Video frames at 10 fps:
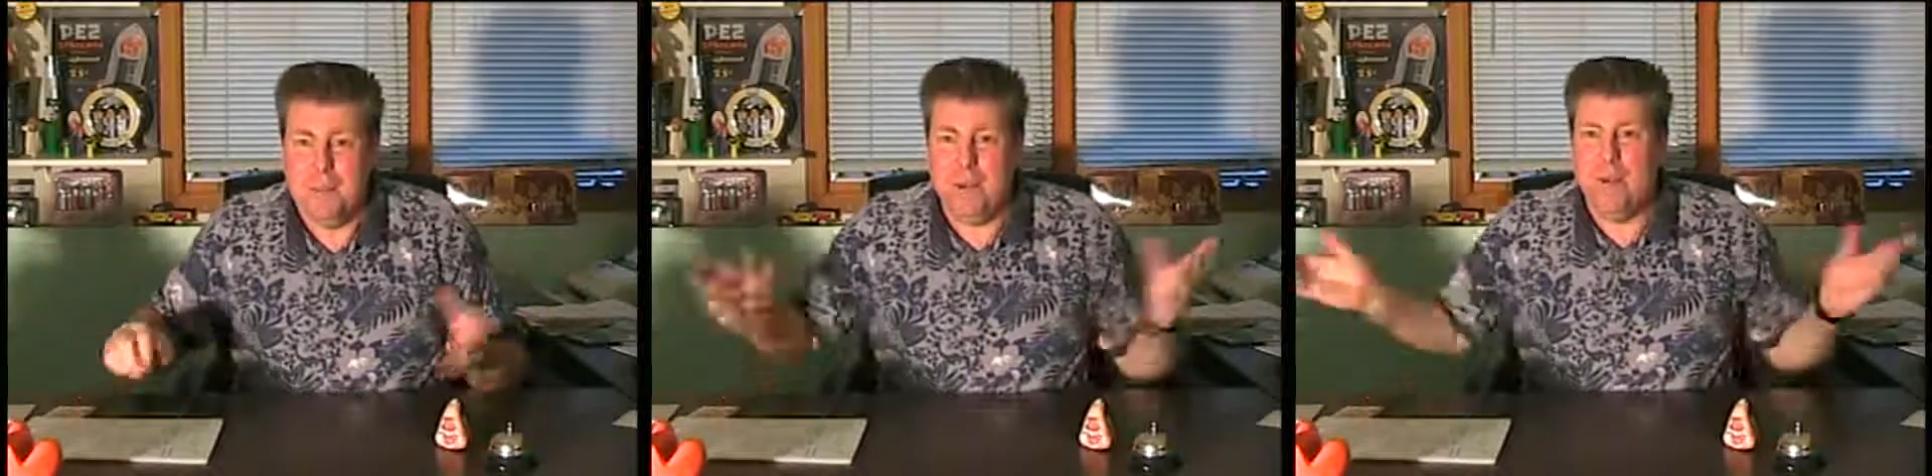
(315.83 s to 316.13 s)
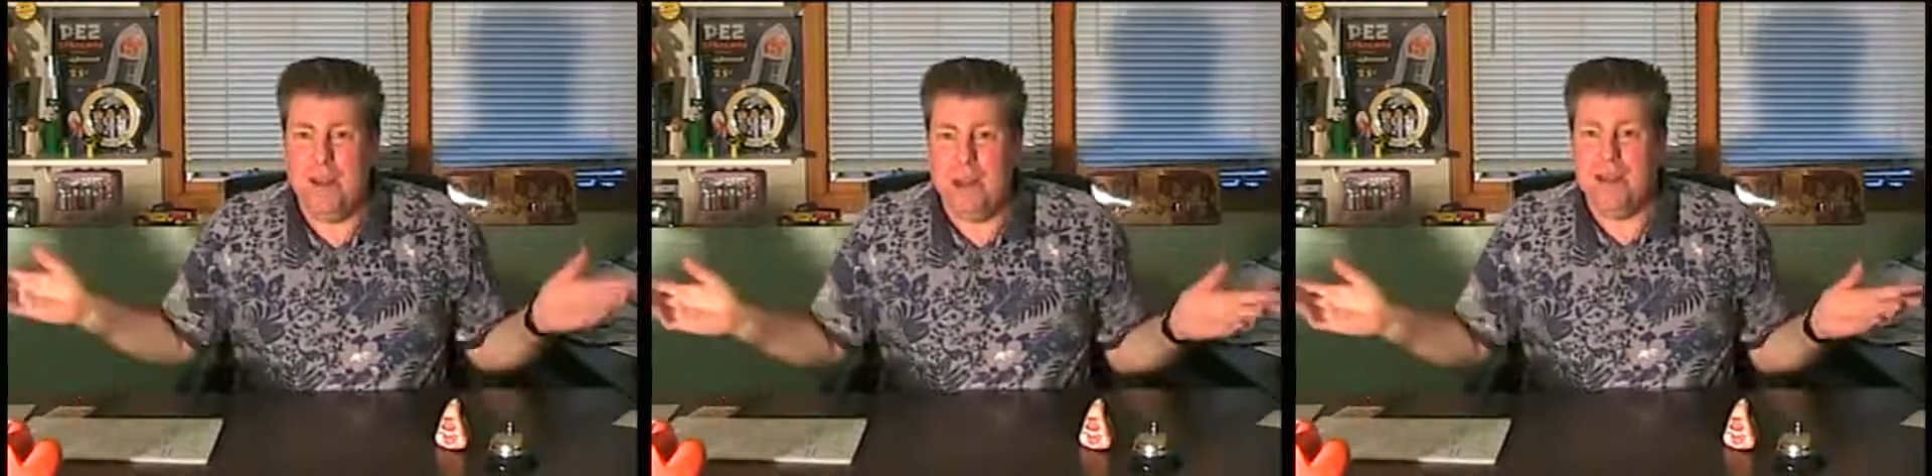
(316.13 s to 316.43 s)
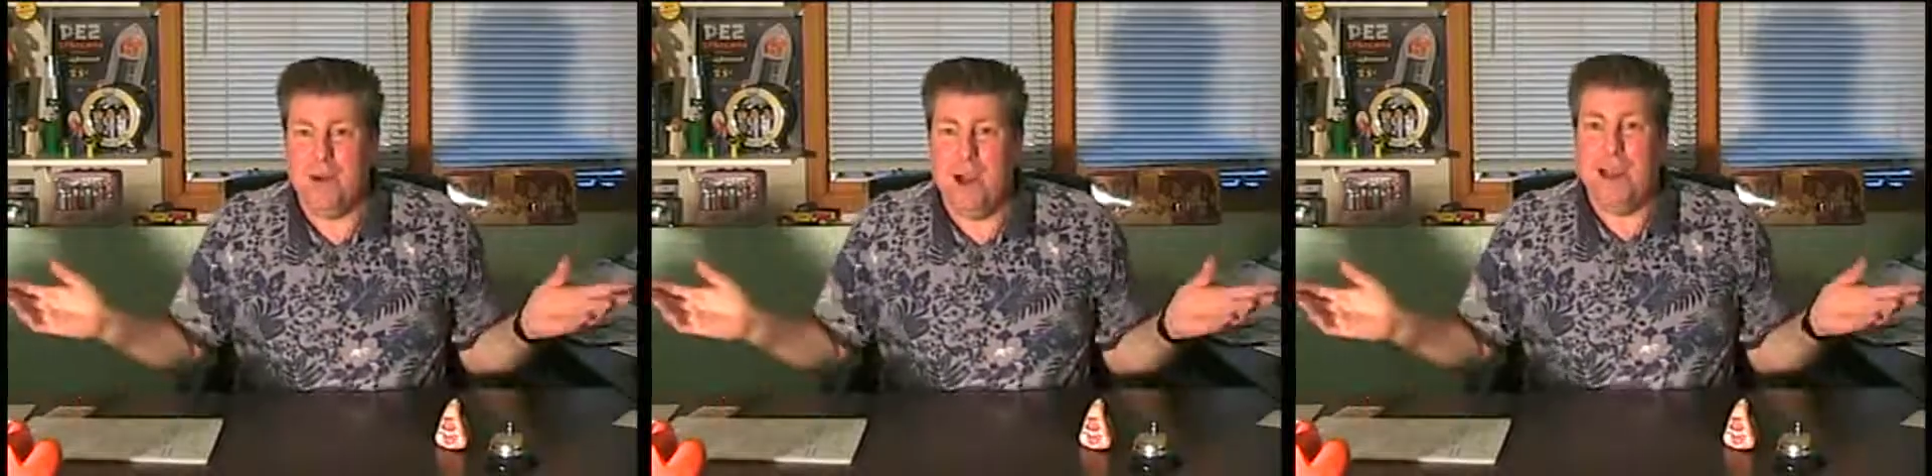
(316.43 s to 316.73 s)
but who the
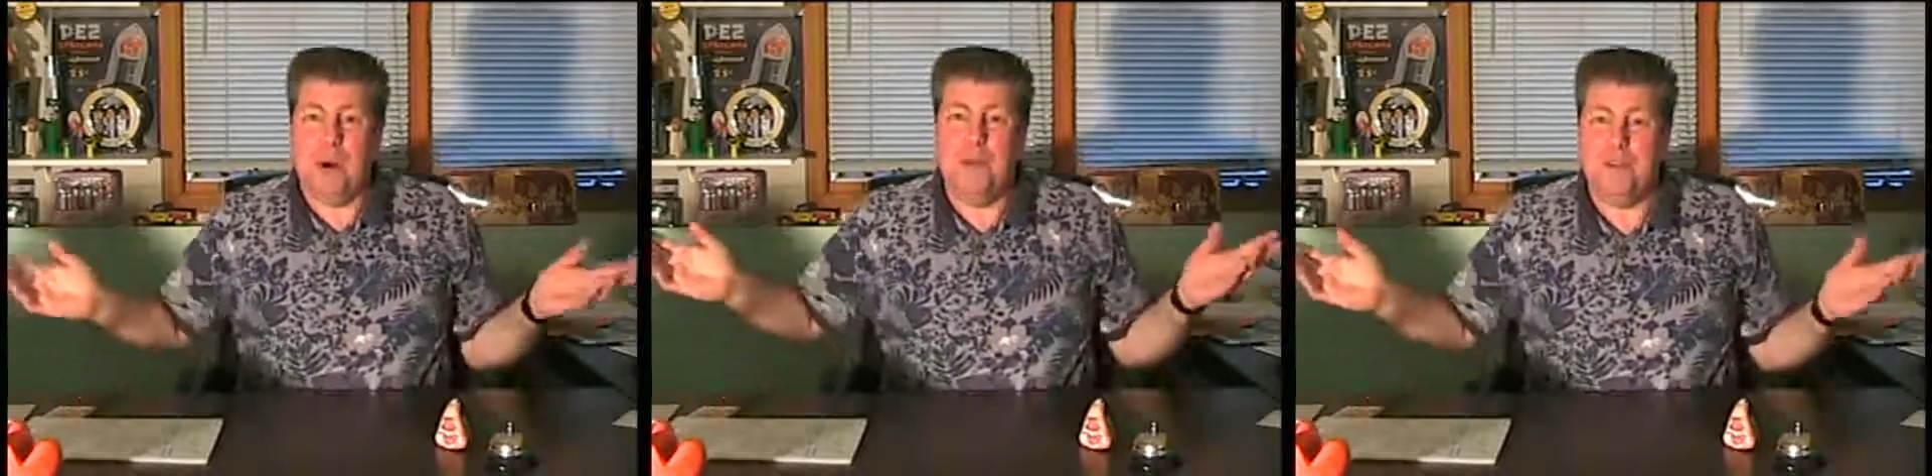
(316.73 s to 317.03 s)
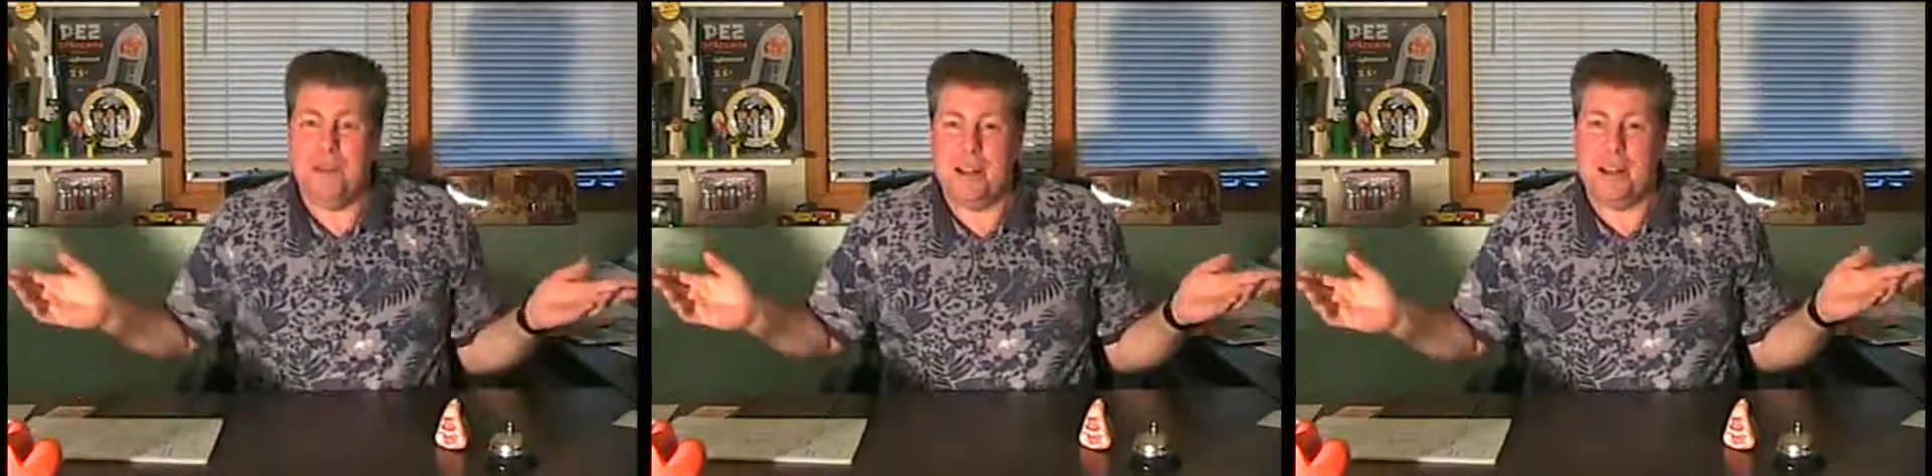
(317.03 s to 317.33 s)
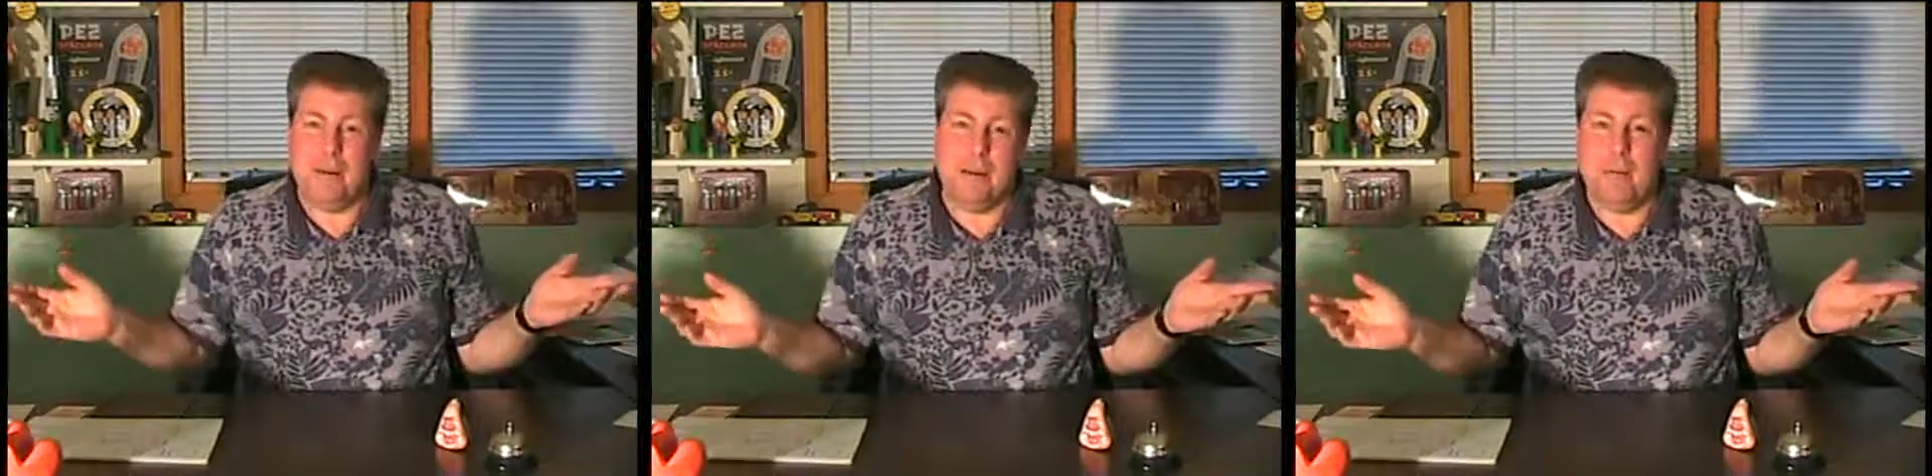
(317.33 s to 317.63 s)
heck do I know that's going to
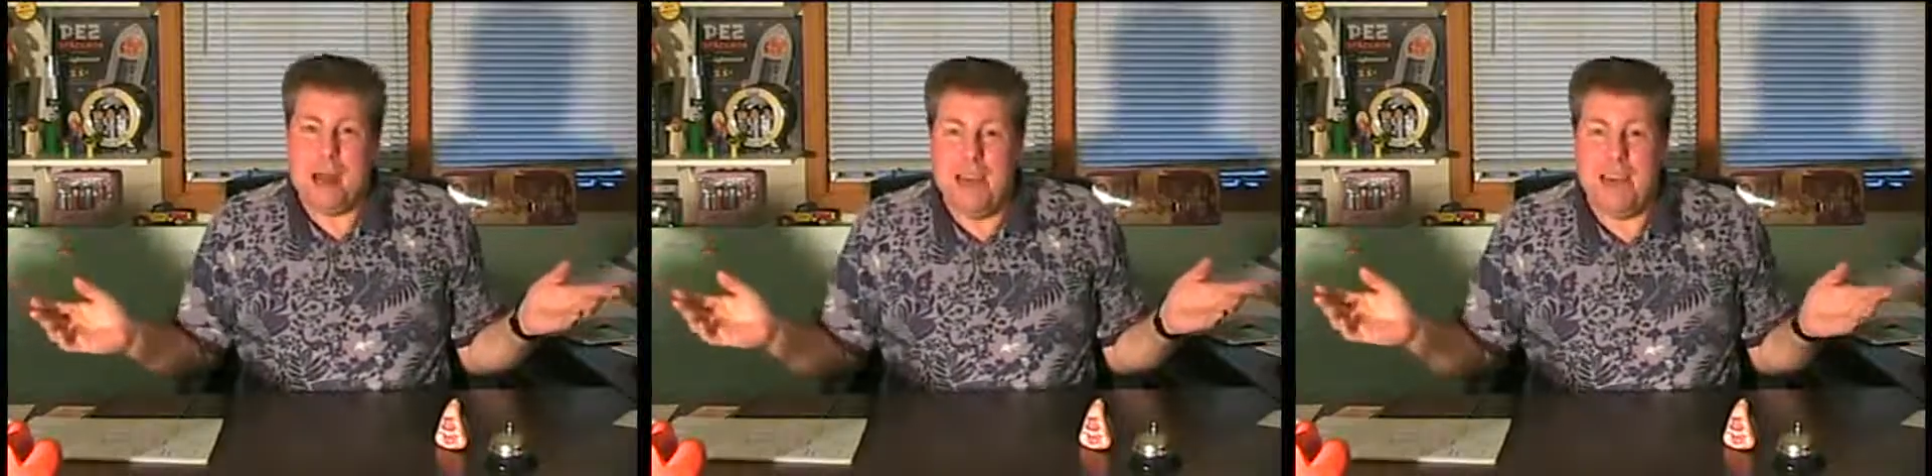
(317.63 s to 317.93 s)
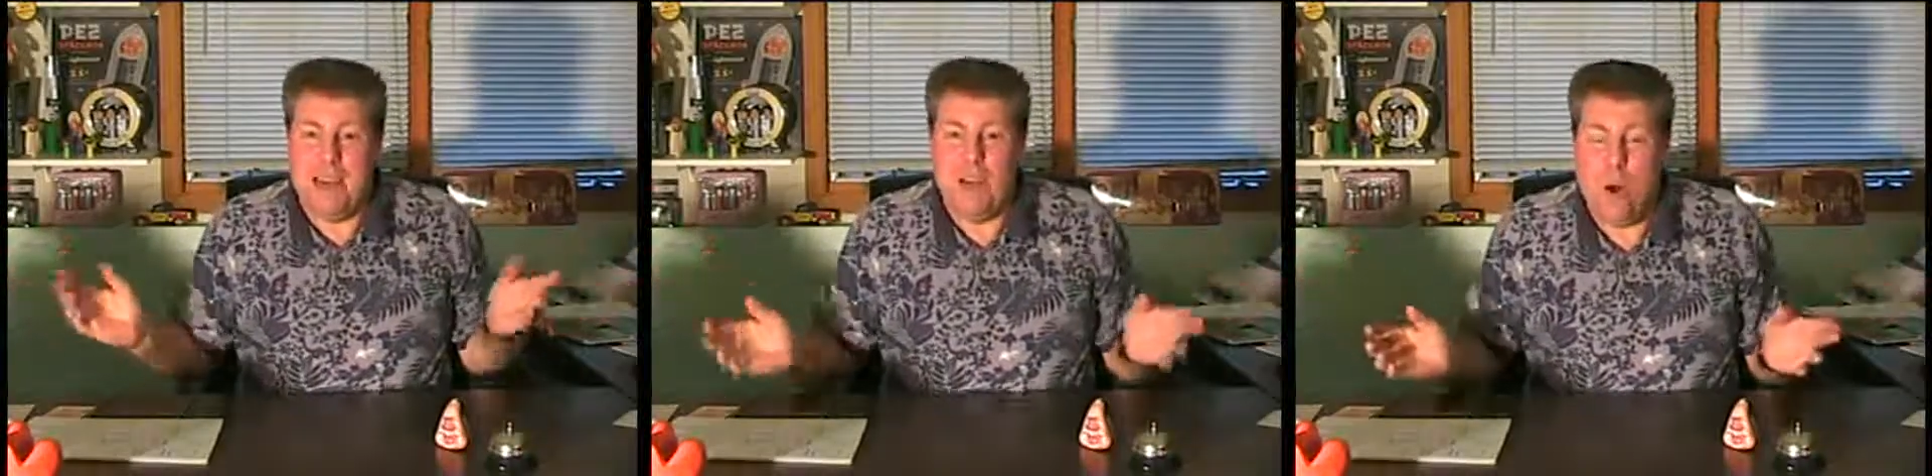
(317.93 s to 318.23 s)
come in and buy that